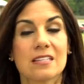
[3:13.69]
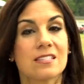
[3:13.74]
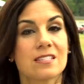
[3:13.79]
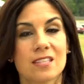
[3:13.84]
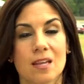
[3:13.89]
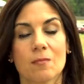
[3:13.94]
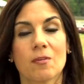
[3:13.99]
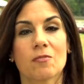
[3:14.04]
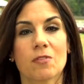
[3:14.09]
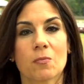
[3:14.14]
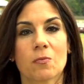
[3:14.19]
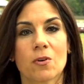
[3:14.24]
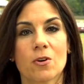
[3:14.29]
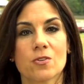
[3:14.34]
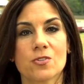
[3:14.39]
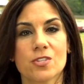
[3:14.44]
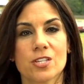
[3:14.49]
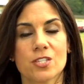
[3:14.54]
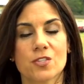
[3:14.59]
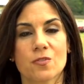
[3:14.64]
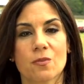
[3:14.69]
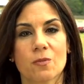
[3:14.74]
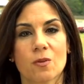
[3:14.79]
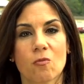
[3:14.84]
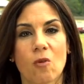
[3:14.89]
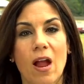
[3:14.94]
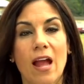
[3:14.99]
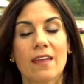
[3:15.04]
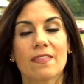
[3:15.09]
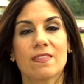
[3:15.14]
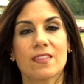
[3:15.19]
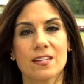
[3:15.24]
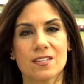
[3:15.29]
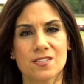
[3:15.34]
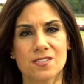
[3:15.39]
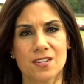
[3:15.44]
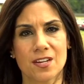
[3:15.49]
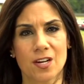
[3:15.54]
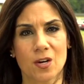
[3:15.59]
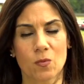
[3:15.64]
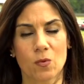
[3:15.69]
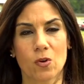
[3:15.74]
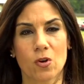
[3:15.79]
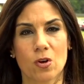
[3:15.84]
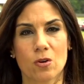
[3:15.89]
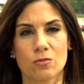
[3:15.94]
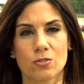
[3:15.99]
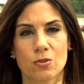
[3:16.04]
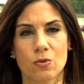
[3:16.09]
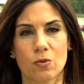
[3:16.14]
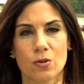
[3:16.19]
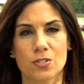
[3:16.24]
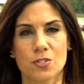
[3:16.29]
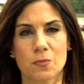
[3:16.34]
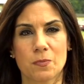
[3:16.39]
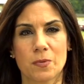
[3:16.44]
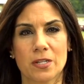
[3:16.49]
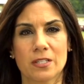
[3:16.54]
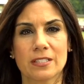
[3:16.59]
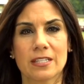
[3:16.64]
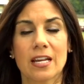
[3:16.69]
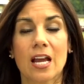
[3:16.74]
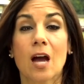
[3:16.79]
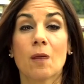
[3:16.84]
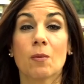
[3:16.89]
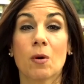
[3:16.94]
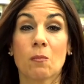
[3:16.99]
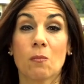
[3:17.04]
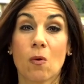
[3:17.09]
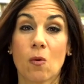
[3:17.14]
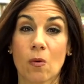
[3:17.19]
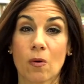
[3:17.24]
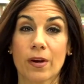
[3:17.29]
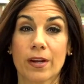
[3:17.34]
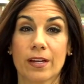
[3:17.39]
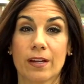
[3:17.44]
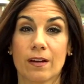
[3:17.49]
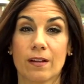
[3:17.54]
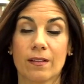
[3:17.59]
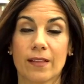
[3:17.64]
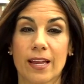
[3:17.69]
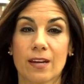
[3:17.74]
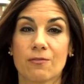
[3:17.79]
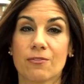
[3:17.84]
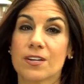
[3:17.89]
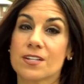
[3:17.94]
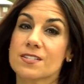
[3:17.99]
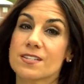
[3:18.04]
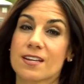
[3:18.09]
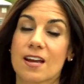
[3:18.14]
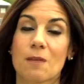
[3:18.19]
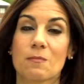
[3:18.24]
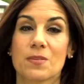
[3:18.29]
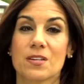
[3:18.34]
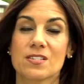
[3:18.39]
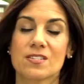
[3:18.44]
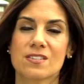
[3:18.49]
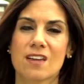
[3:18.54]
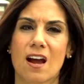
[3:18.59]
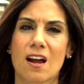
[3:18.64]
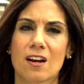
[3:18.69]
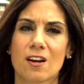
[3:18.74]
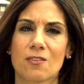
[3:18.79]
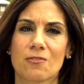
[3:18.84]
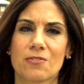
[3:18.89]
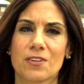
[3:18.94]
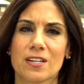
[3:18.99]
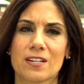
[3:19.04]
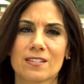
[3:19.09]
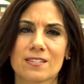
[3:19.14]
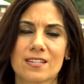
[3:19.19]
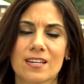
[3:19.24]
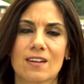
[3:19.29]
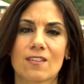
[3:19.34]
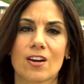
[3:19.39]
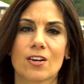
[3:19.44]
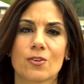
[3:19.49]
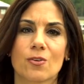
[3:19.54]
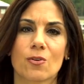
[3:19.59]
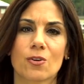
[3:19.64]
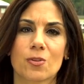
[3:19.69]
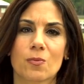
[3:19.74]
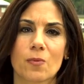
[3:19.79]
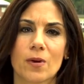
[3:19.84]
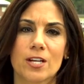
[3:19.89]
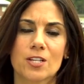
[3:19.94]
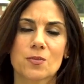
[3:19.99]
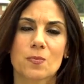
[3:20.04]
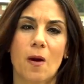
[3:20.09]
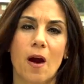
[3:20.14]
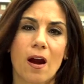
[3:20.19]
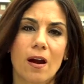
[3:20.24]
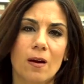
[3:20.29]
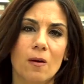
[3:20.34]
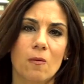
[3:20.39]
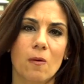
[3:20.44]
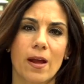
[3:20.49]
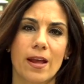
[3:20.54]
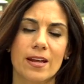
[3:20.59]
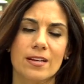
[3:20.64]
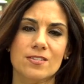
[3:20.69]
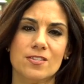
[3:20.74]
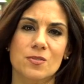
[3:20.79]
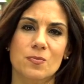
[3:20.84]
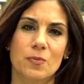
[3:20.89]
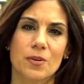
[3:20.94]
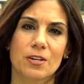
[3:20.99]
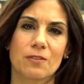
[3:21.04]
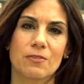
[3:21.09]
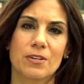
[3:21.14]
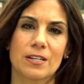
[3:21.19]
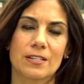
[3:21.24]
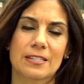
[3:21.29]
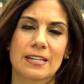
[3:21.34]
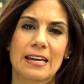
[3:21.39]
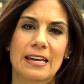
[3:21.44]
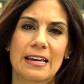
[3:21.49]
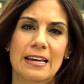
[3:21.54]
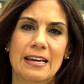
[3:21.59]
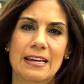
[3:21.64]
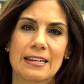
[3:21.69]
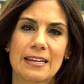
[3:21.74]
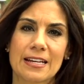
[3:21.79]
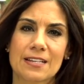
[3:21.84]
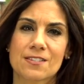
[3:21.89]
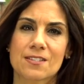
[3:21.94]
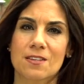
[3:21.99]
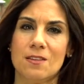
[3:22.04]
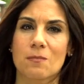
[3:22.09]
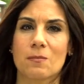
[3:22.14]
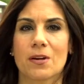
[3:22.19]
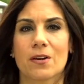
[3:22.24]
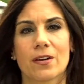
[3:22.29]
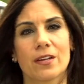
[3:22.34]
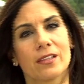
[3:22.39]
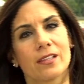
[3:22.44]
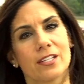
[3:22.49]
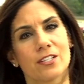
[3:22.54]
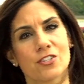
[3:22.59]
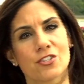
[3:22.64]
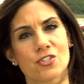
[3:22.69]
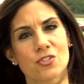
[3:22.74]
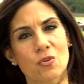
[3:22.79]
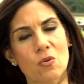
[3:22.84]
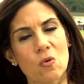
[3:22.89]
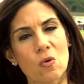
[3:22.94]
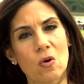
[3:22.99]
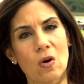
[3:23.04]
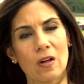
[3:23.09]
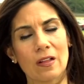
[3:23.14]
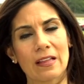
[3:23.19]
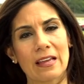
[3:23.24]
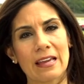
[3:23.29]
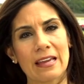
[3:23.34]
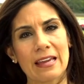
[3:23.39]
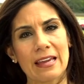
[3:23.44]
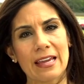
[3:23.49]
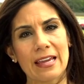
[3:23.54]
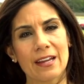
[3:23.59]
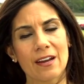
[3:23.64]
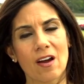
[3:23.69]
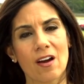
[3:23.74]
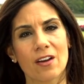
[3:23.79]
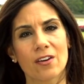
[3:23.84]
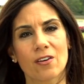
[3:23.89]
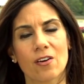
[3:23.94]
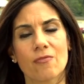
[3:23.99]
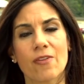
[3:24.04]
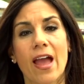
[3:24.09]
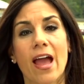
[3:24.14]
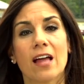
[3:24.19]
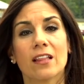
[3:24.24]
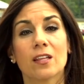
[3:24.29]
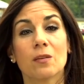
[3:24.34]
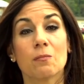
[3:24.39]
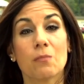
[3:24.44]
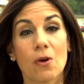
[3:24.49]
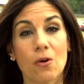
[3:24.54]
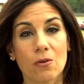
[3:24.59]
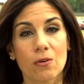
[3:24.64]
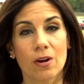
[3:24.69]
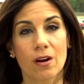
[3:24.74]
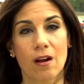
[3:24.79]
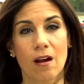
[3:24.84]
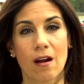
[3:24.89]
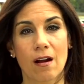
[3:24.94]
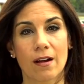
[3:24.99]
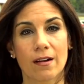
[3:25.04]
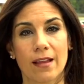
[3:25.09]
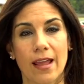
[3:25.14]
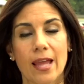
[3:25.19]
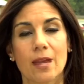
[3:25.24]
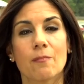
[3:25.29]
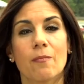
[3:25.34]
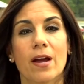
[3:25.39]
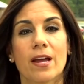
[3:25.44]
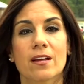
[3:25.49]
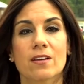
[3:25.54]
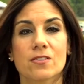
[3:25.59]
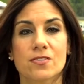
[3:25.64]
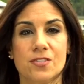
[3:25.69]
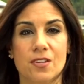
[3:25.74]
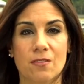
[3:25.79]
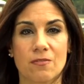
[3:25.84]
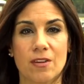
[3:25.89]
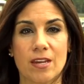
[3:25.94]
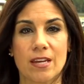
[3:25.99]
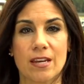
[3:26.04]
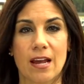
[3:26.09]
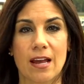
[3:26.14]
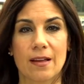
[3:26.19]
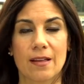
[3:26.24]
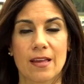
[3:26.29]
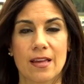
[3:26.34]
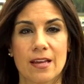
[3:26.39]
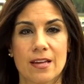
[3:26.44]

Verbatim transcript: Some of the proceeds from the ride this year will go towards building a memorial and fixing up these soccer fields here on North Branch Parkway in Springfield next to the Mary Lynch School in honor of Alain Beauregard and Michael Schiavina,